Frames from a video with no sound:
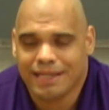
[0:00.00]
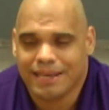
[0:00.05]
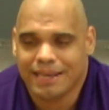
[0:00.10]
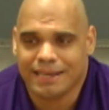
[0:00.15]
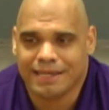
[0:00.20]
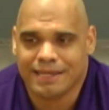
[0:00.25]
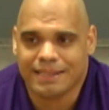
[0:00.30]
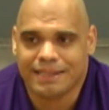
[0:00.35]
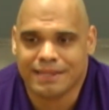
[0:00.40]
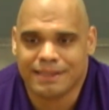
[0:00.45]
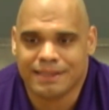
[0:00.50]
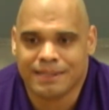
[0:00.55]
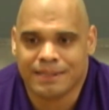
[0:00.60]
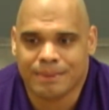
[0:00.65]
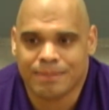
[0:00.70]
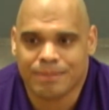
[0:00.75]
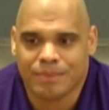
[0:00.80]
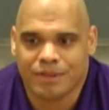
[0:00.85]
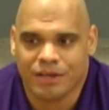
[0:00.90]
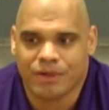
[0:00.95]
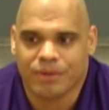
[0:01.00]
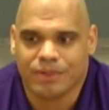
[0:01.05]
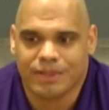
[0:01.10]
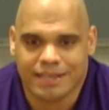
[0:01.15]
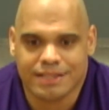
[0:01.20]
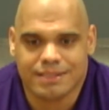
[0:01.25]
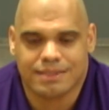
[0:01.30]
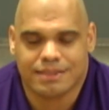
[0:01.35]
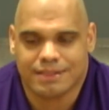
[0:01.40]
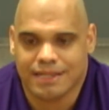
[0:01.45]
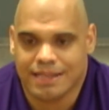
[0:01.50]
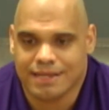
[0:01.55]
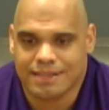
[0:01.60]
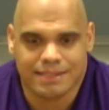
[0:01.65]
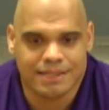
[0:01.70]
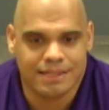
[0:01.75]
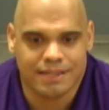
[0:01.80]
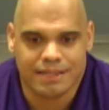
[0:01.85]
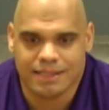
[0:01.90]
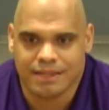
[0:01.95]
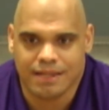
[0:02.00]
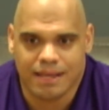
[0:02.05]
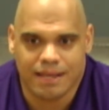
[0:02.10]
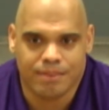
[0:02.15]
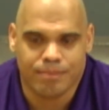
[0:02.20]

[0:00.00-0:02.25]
And that's it.